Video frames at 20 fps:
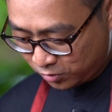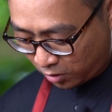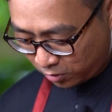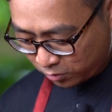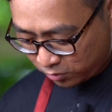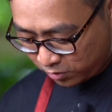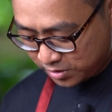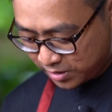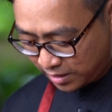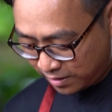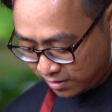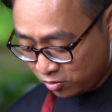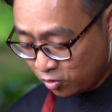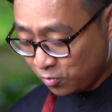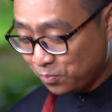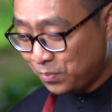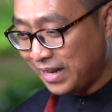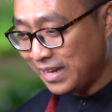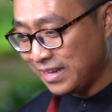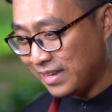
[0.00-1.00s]
to talk to each
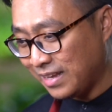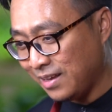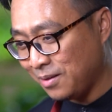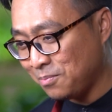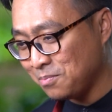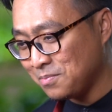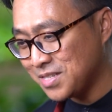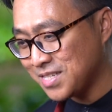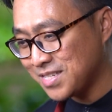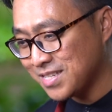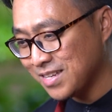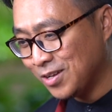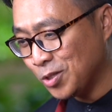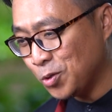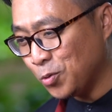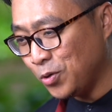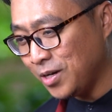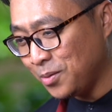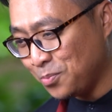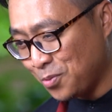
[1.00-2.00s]
other, to play games,
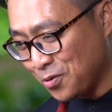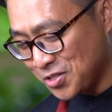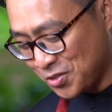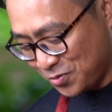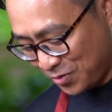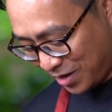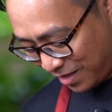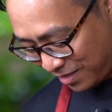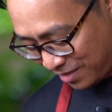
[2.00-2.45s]
to read books